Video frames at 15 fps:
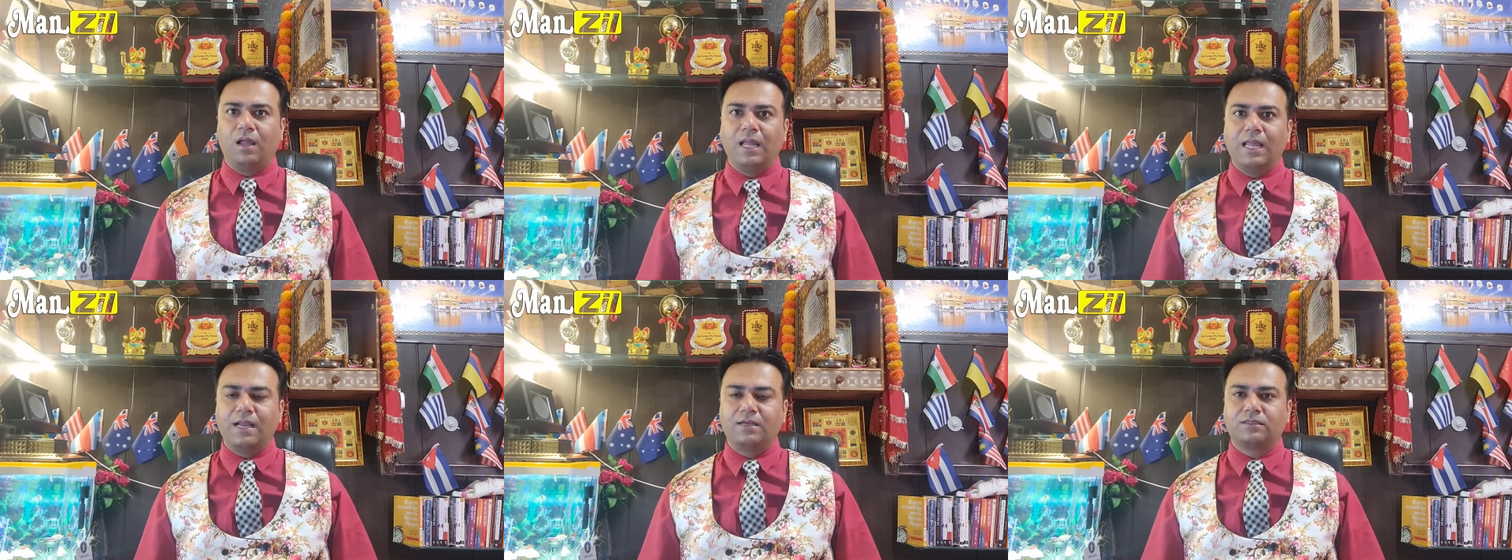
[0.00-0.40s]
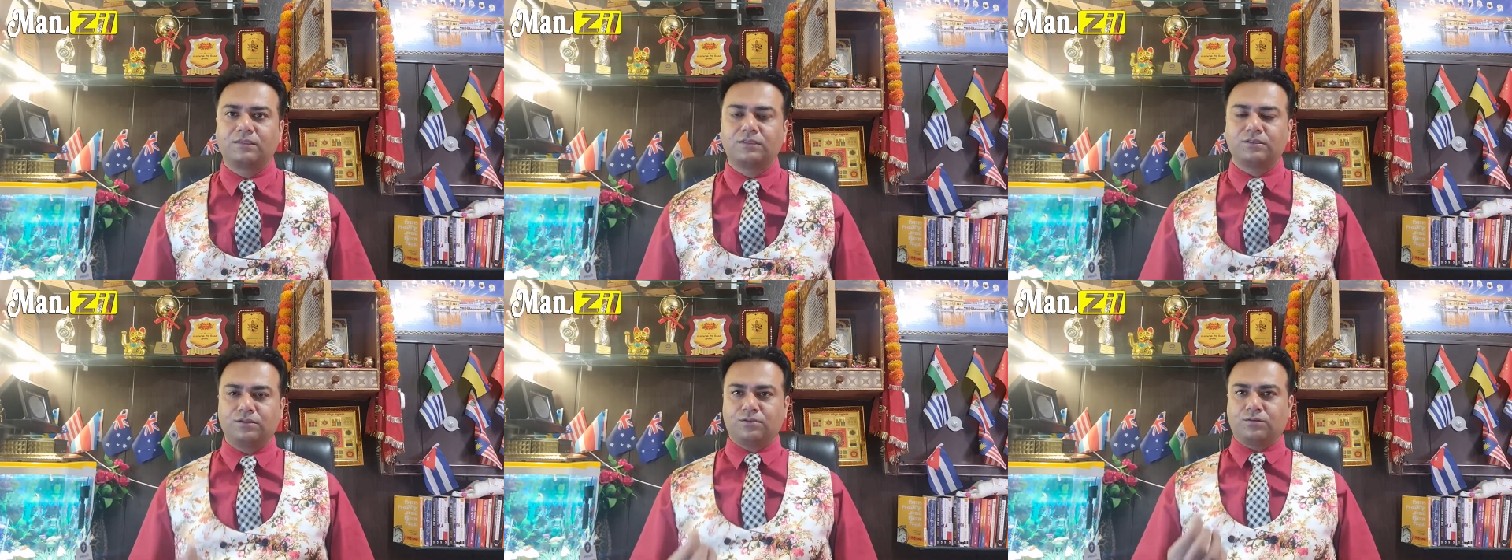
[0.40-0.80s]

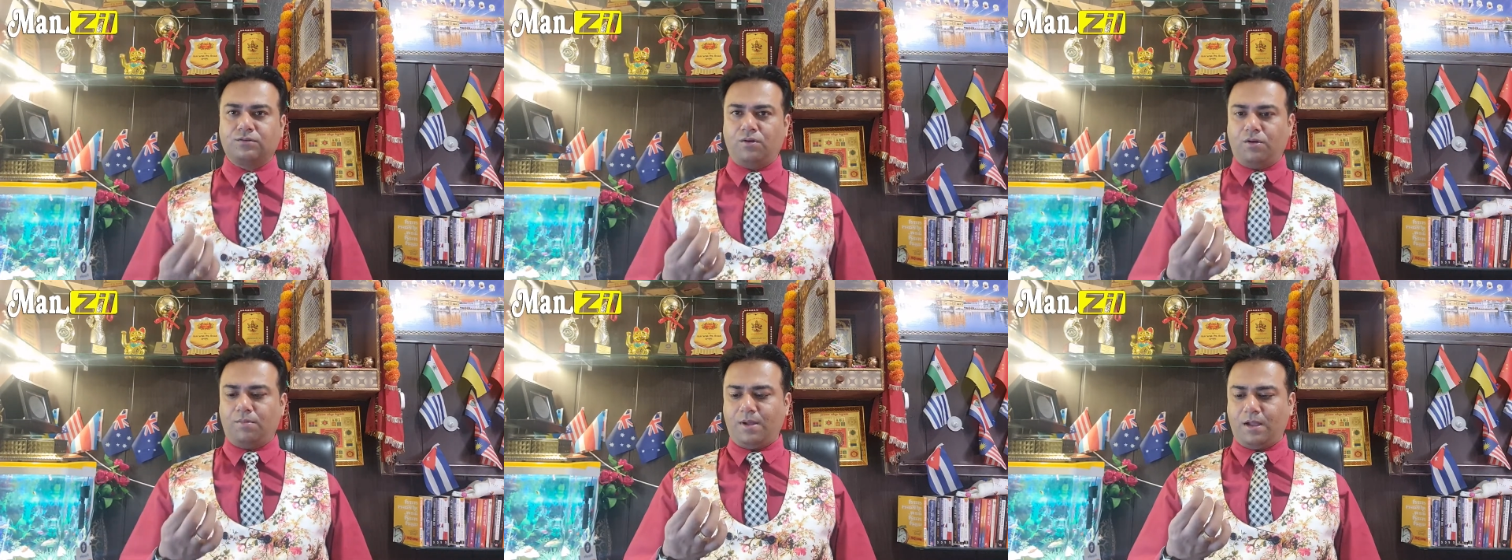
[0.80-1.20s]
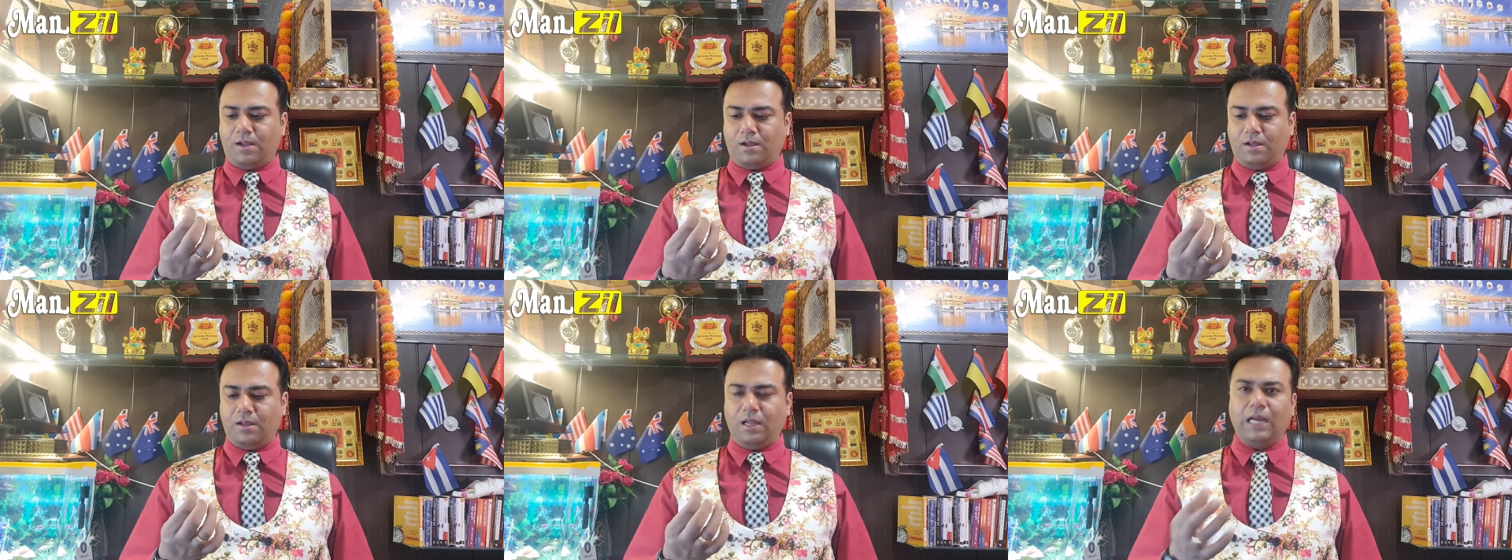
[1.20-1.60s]
eggs,
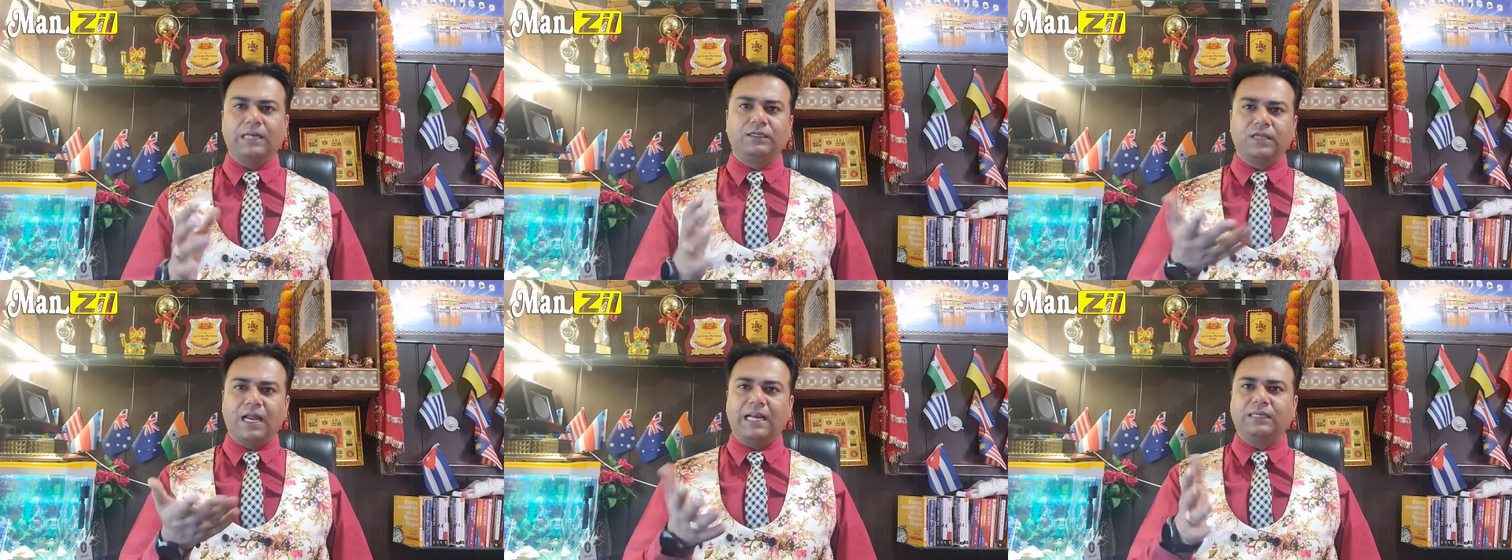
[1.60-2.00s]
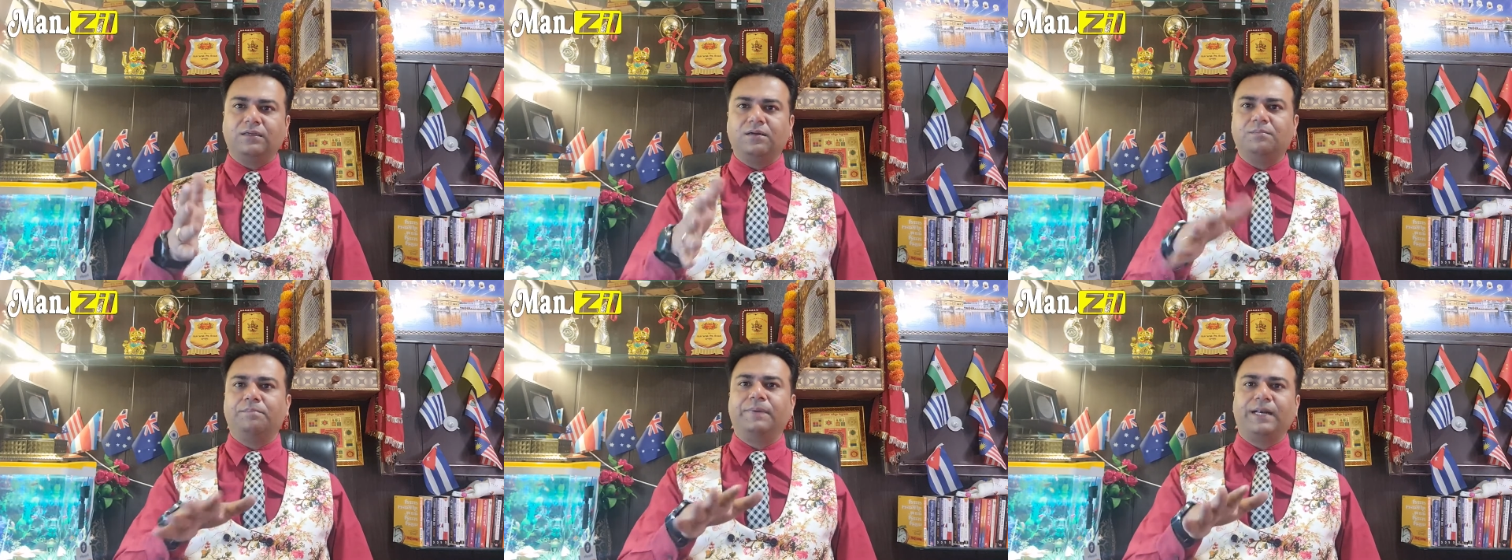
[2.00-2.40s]
comma, and
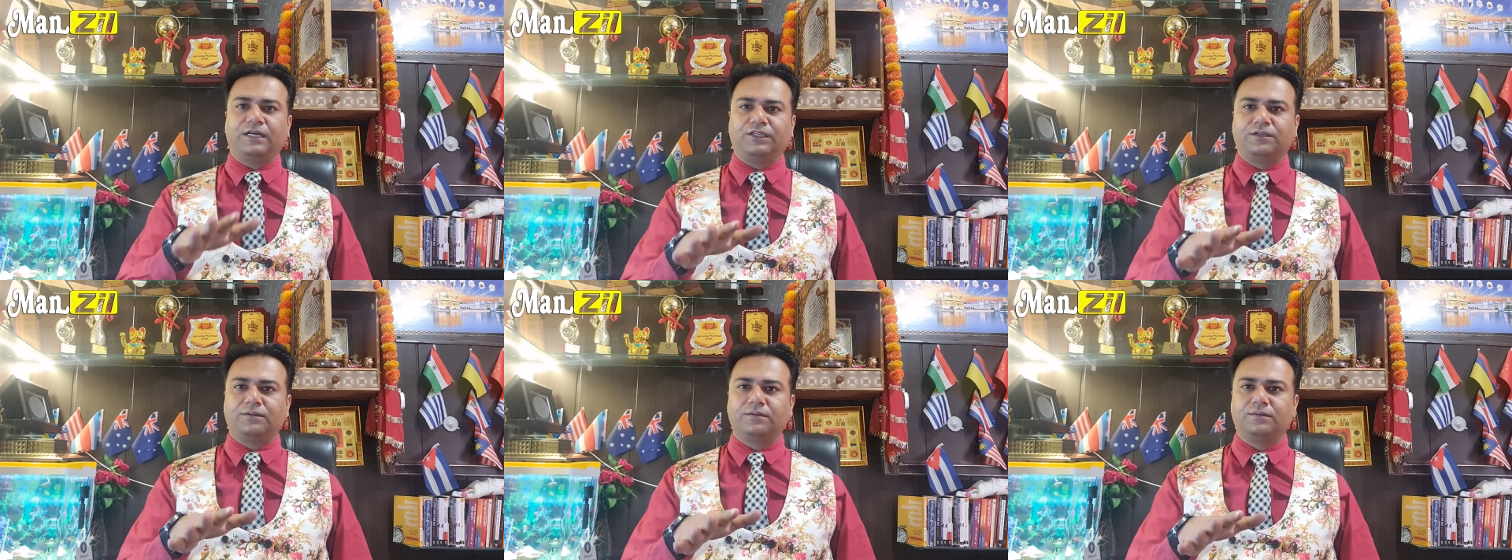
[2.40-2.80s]
bread.